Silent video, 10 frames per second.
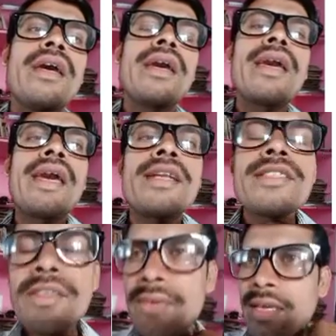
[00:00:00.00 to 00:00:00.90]

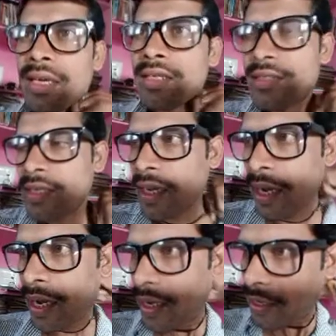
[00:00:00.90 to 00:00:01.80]
Hence we can
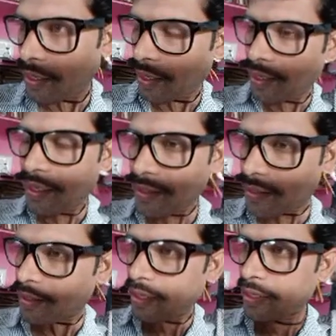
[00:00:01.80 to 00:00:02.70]
say
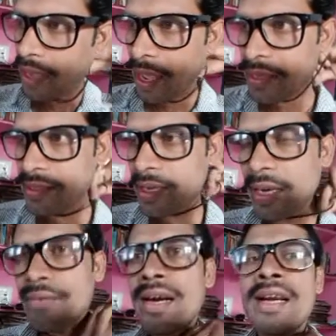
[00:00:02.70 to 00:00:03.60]
it has a
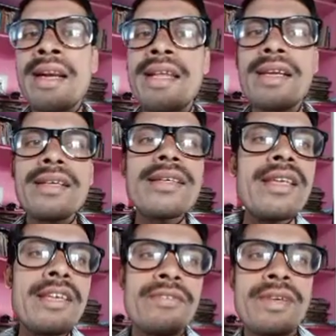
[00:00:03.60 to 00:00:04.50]
quadratic
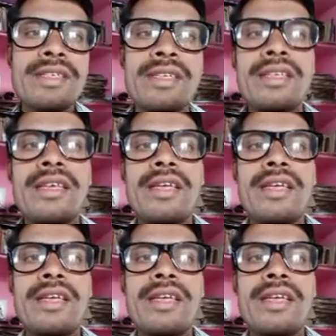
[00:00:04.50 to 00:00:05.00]
equation here.